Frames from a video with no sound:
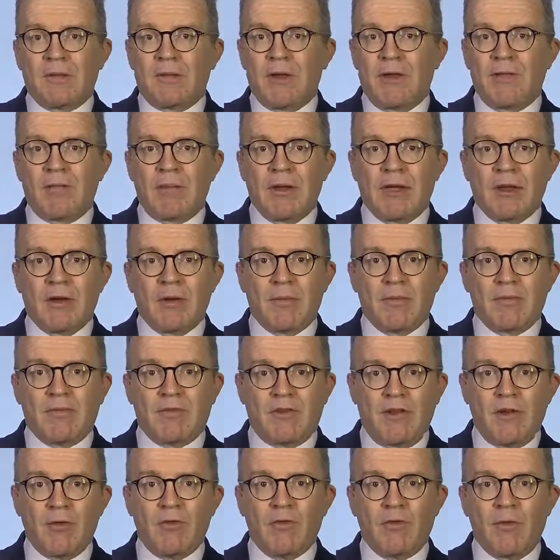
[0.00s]
They've become
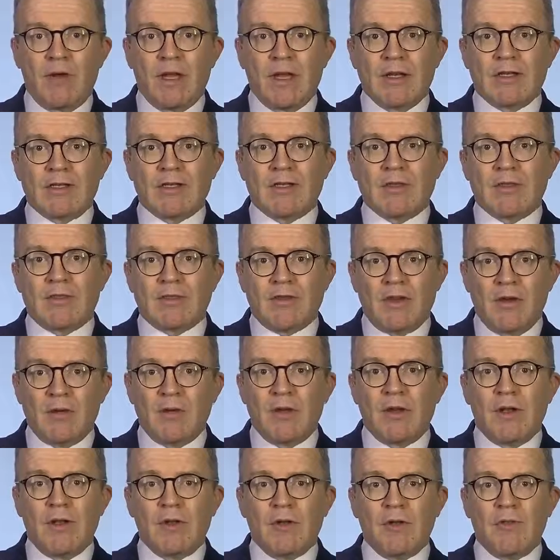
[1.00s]
too rich,
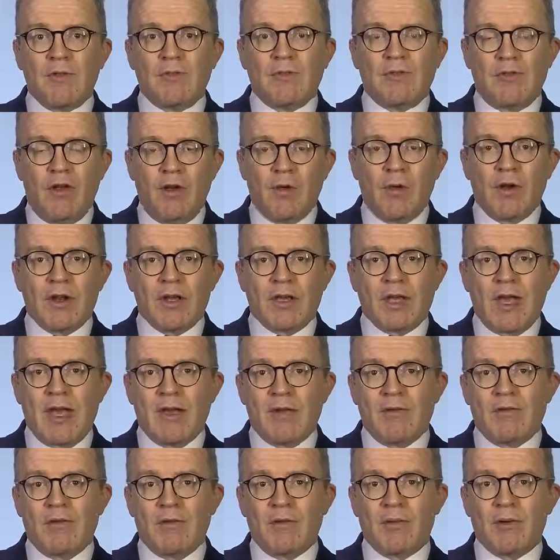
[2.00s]
too aloof, too
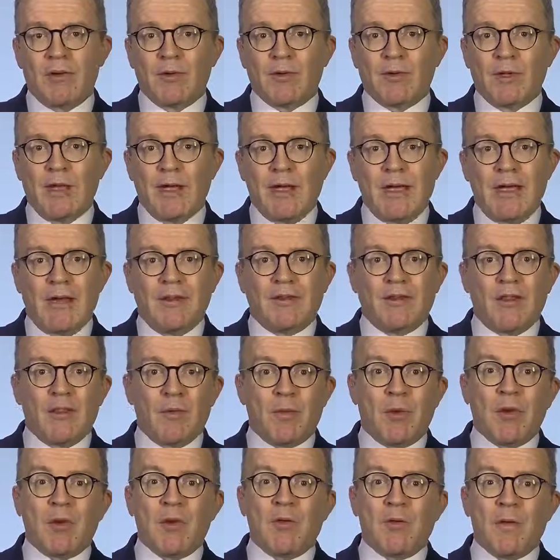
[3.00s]
unaccountable, to
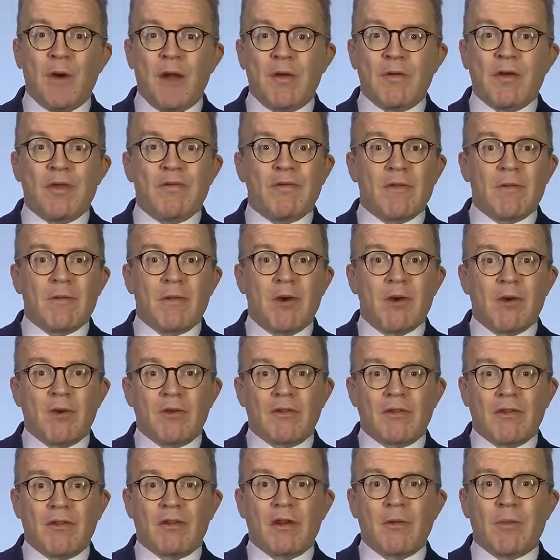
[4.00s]
the point where even
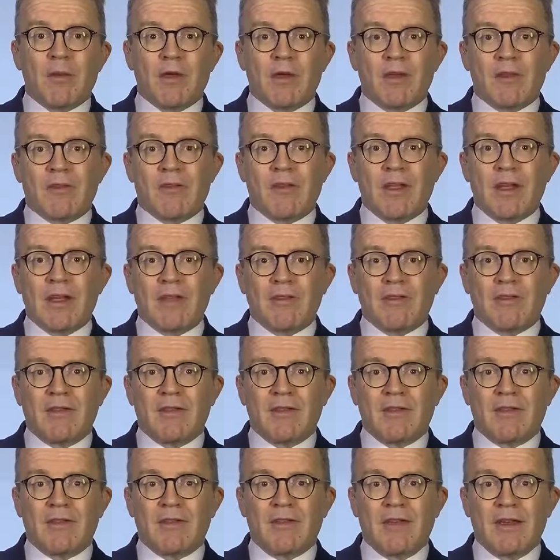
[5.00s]
Mark Zuckerberg thinks
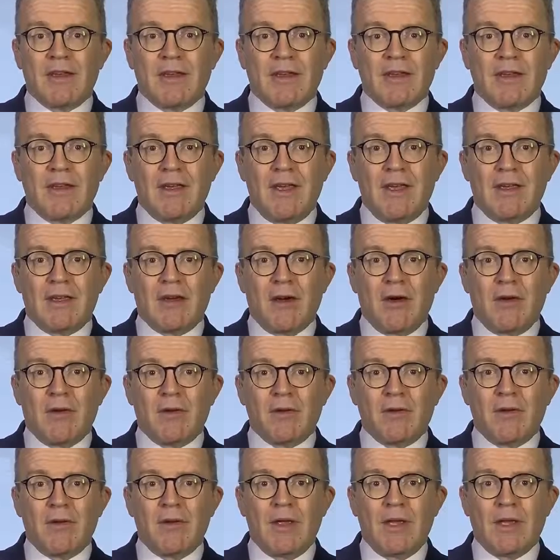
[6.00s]
that uh, he
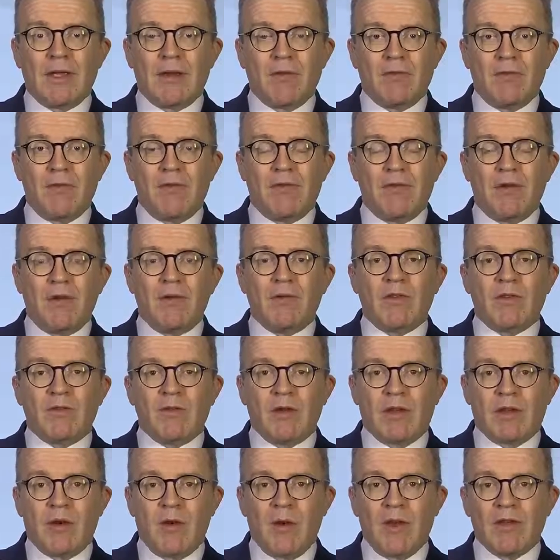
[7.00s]
can't, he can refuse
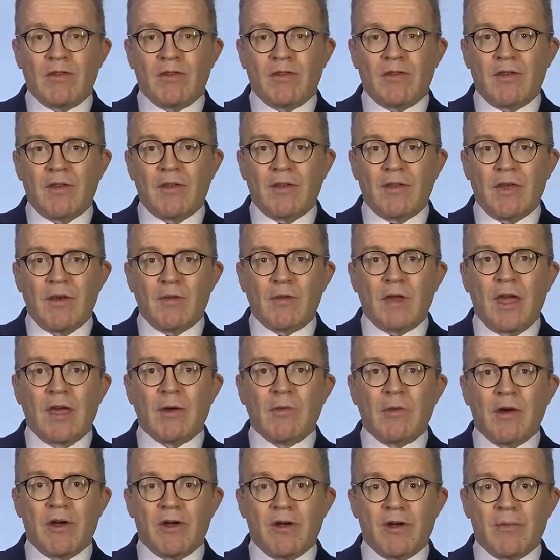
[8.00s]
a request to the
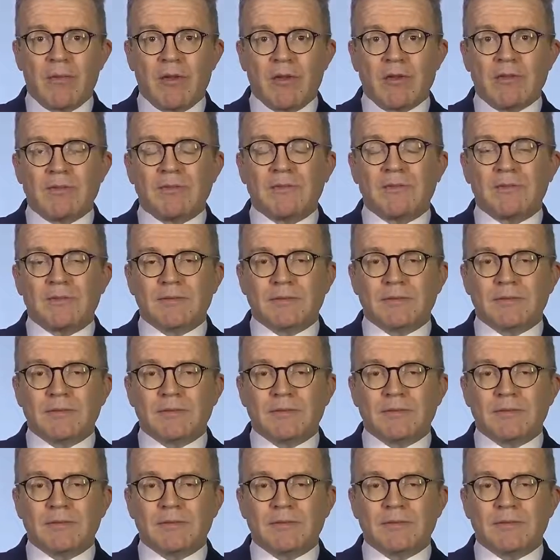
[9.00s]
UK Parliament.